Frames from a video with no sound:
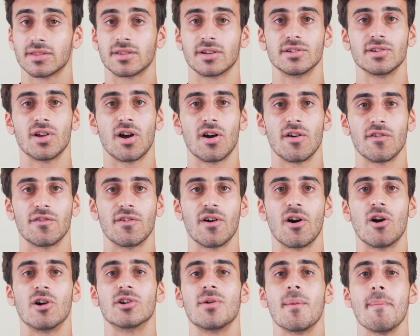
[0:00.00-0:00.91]
turn off
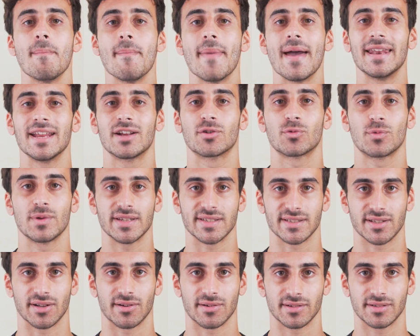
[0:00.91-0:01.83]
automatic
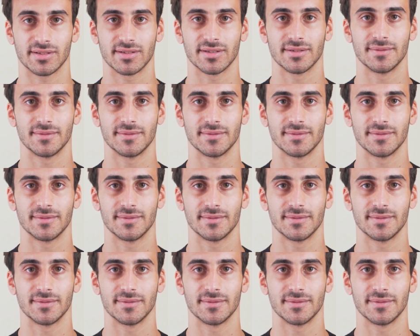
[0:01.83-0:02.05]
restart.